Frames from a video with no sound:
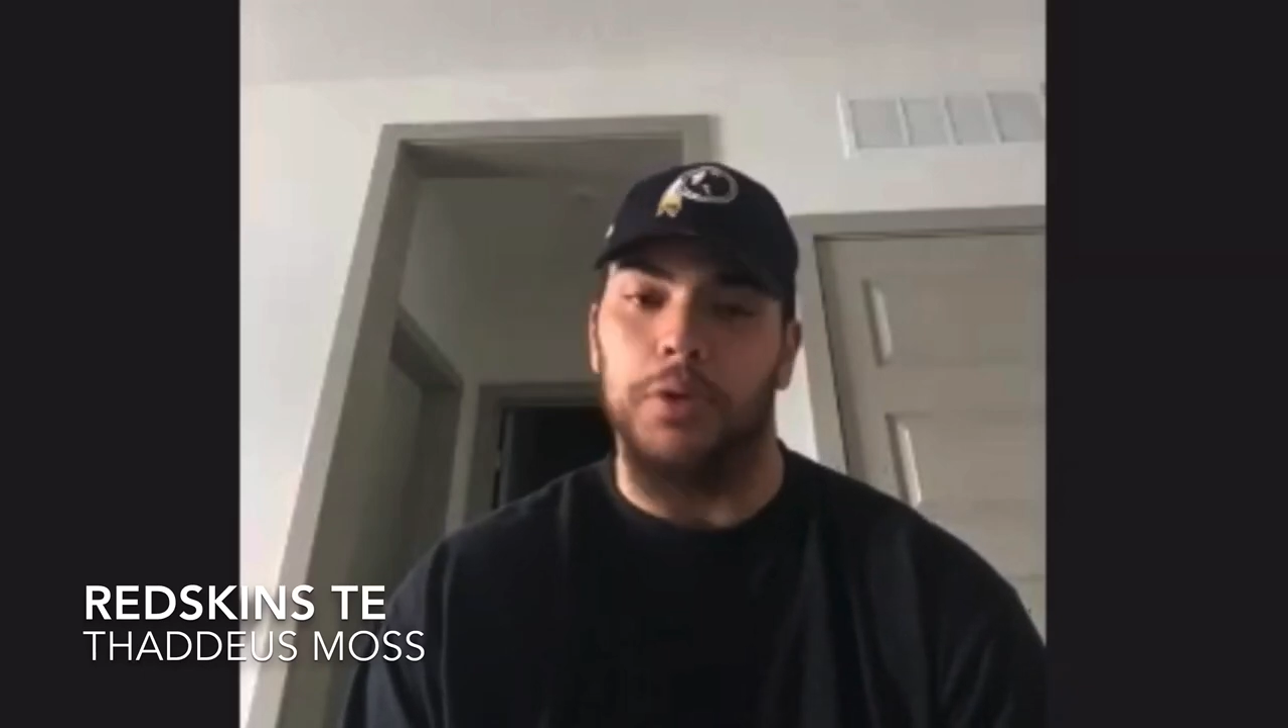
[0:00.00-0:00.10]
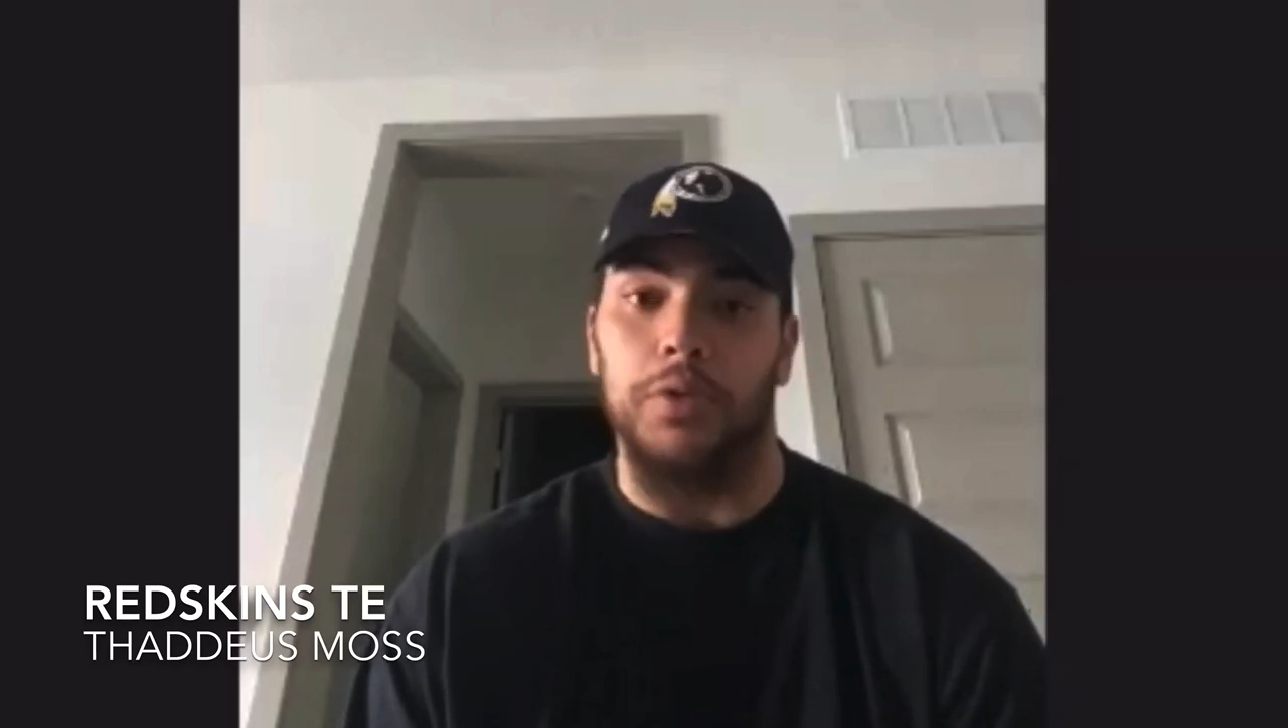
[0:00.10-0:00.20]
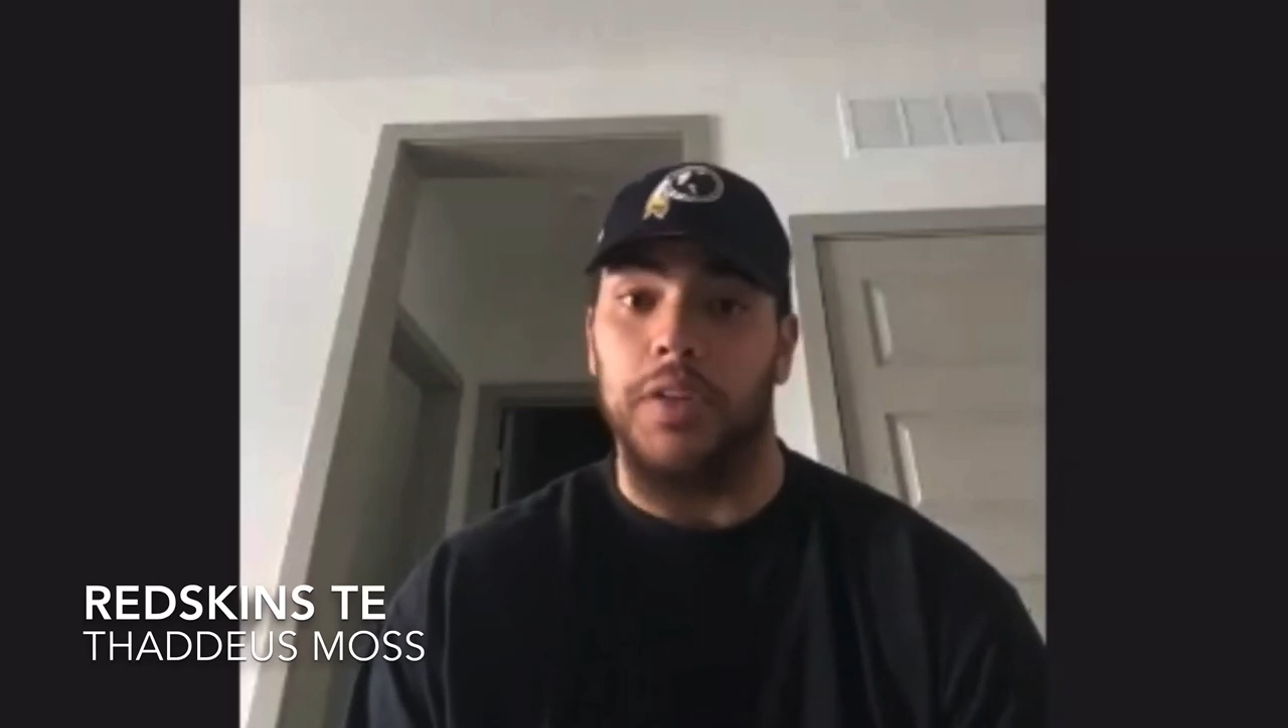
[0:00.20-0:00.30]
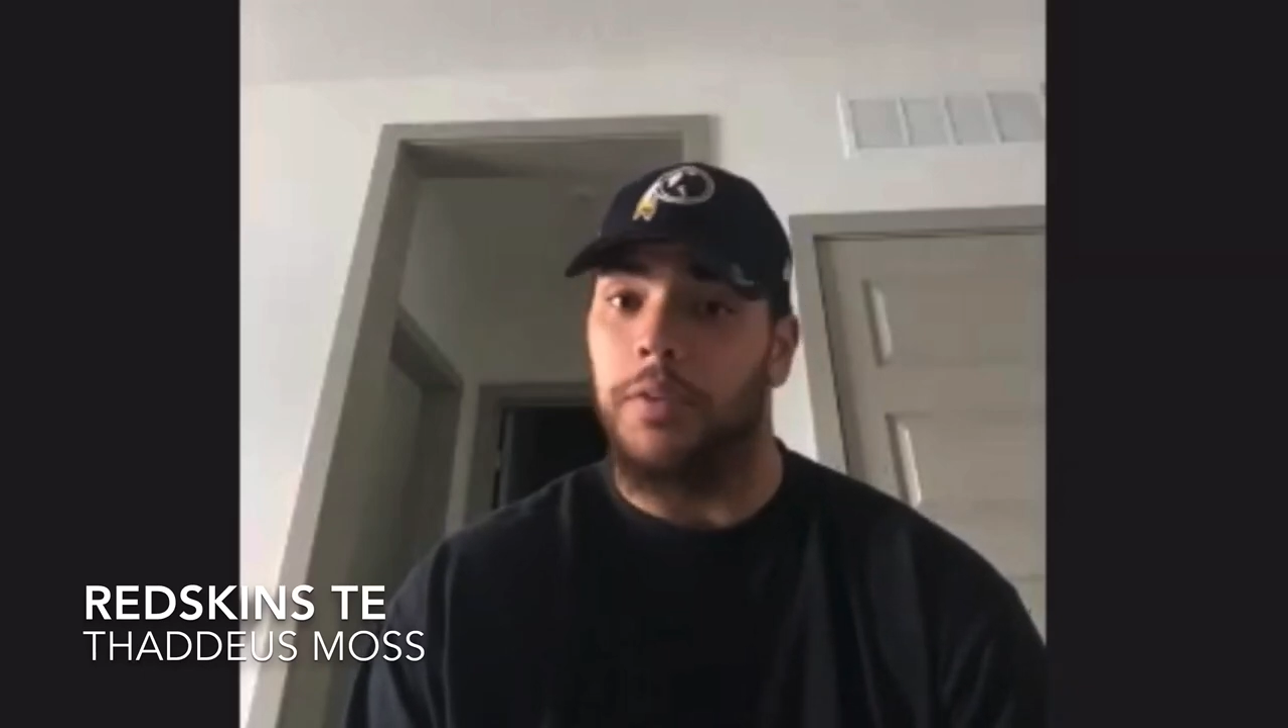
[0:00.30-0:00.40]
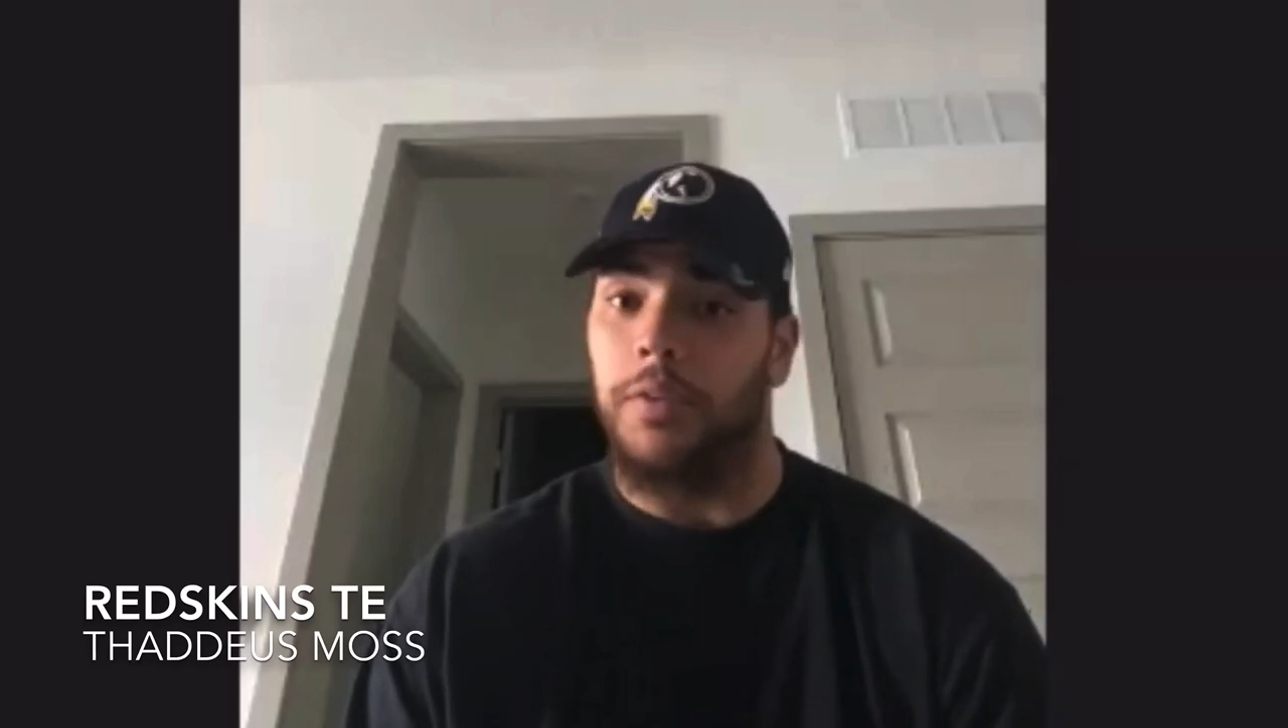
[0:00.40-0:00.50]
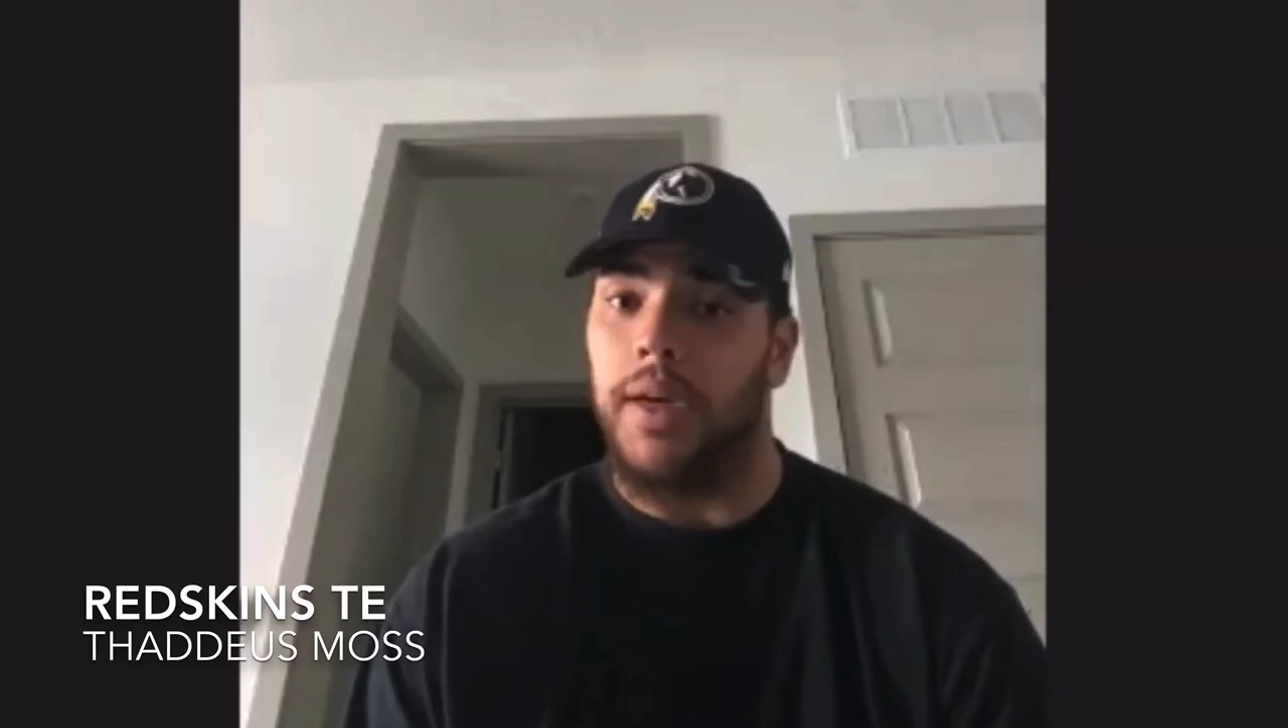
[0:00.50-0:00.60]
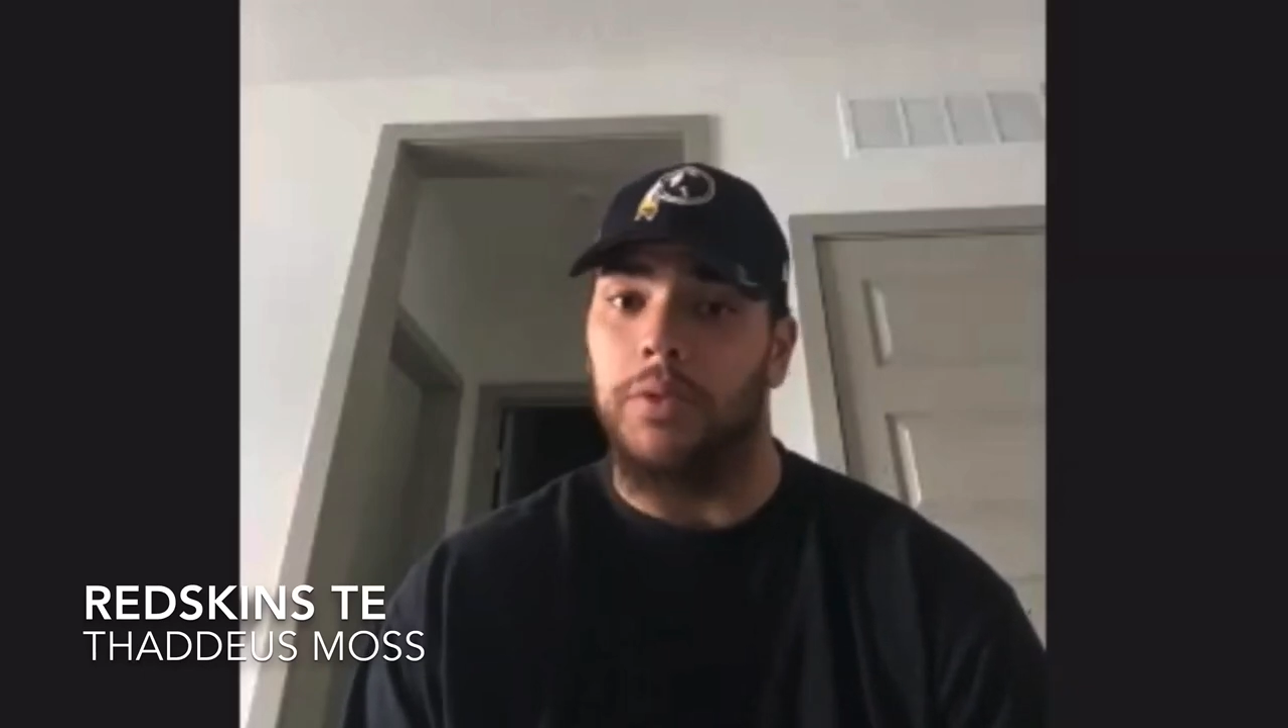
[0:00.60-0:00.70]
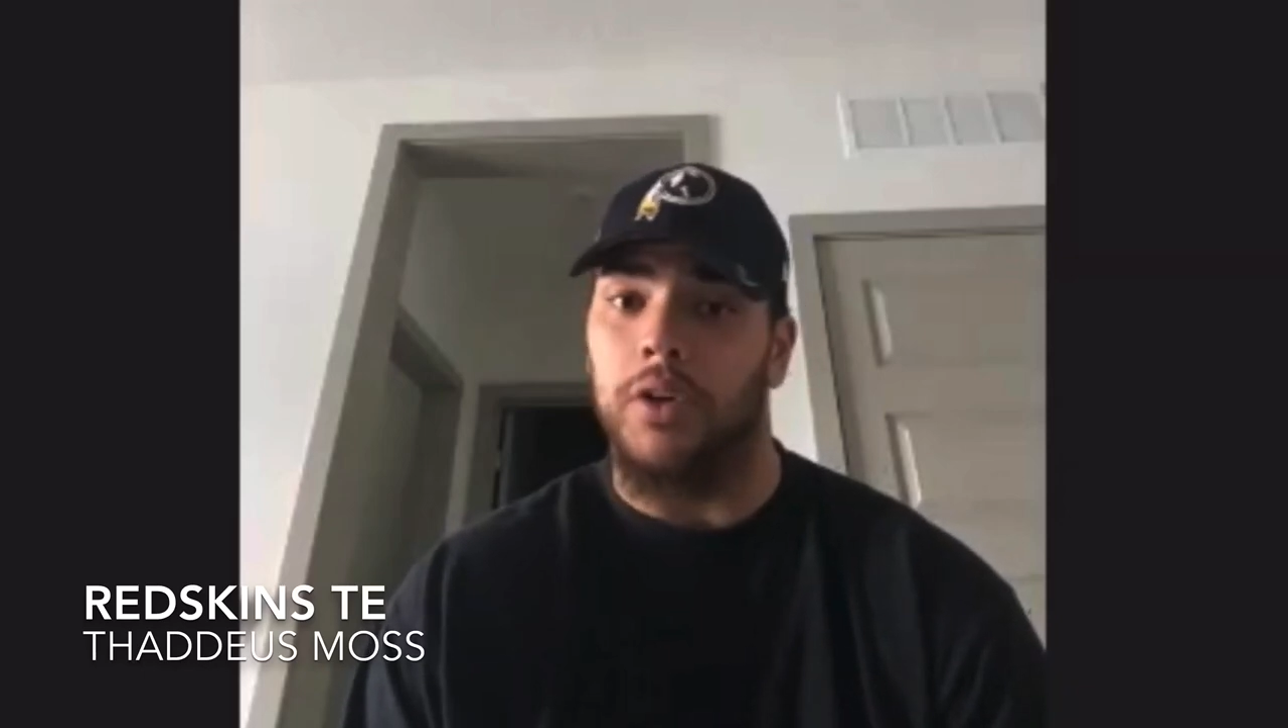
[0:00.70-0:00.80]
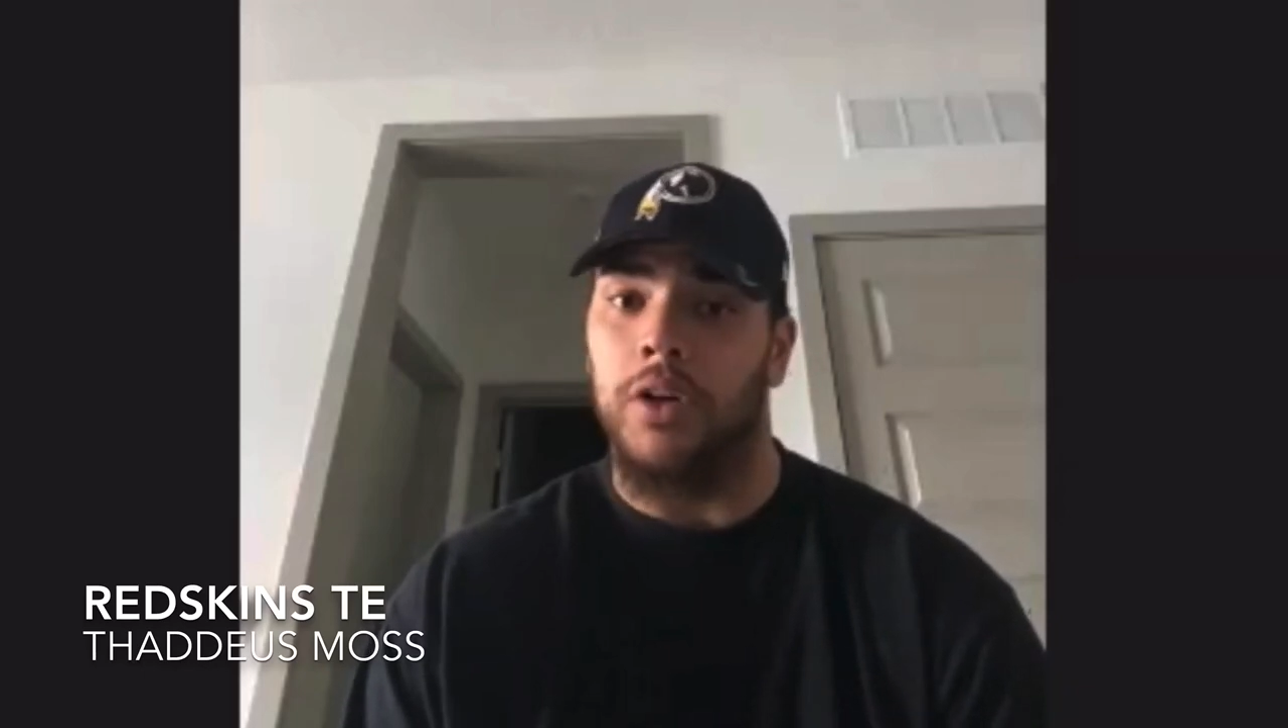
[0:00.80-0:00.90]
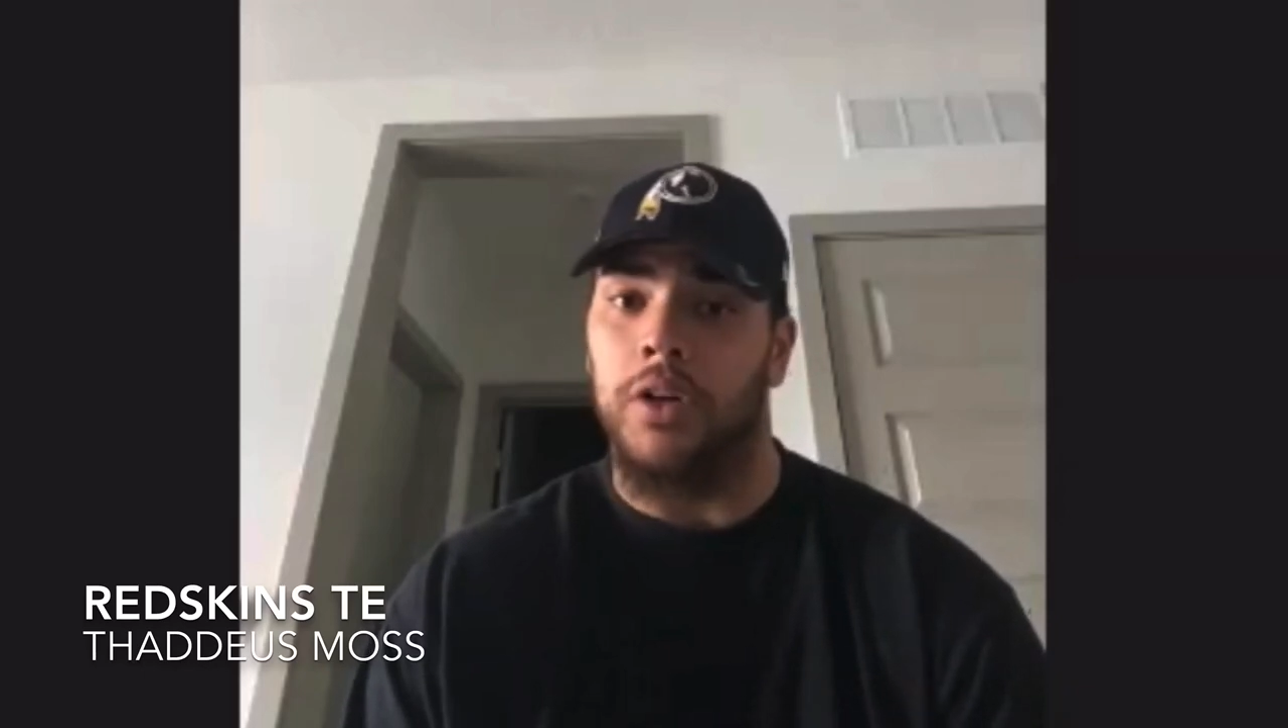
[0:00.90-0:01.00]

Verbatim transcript: everybody wrong,